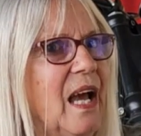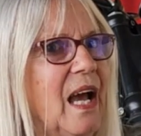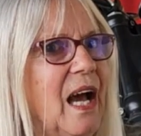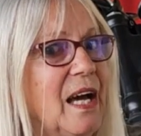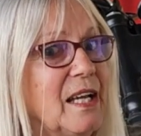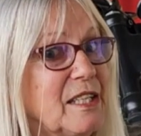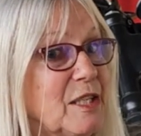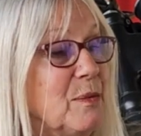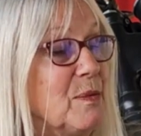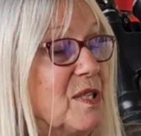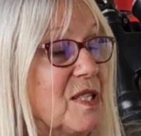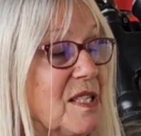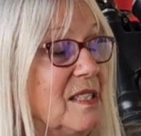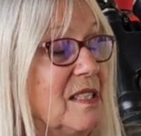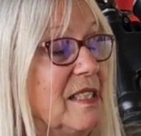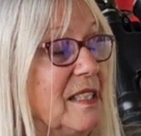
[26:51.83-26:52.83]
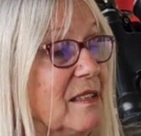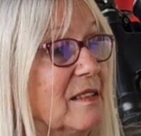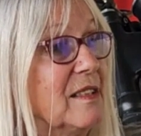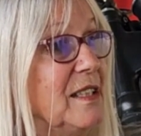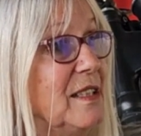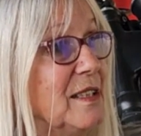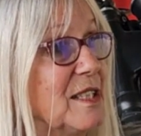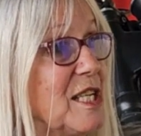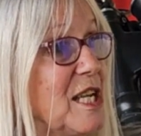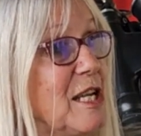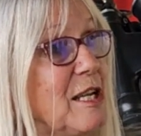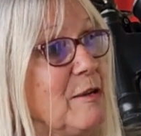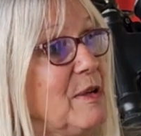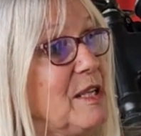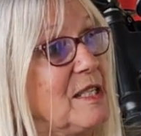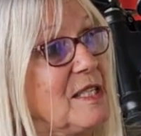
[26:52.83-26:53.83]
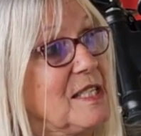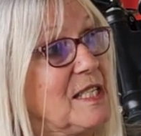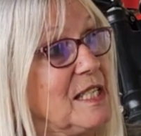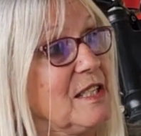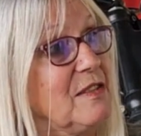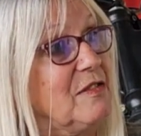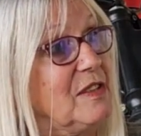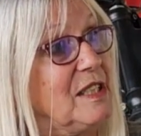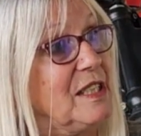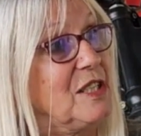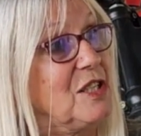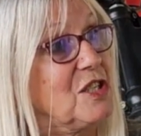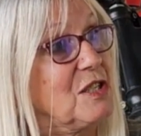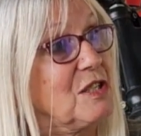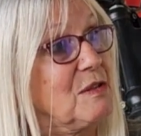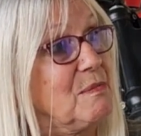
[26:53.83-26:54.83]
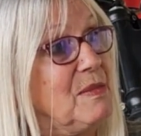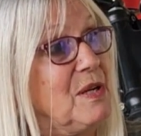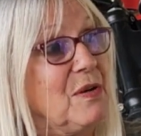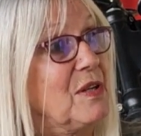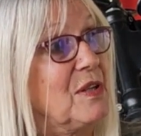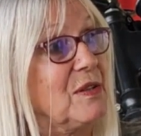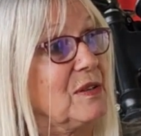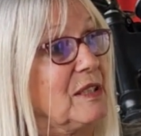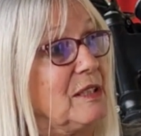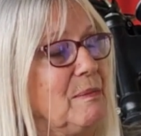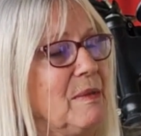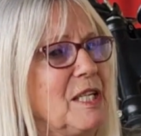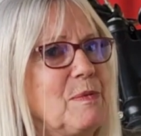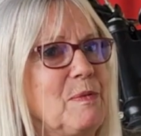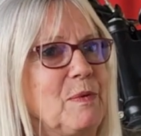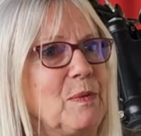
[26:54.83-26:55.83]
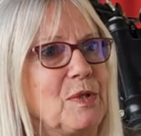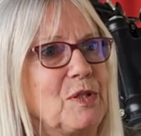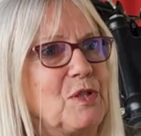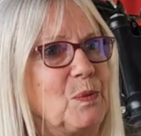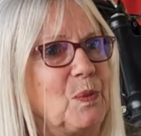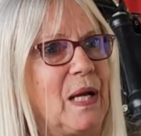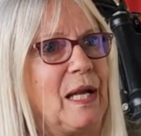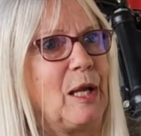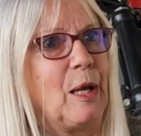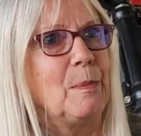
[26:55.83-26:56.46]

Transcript: And it was the little girl taking me to see the village miracle. It makes me want to well up.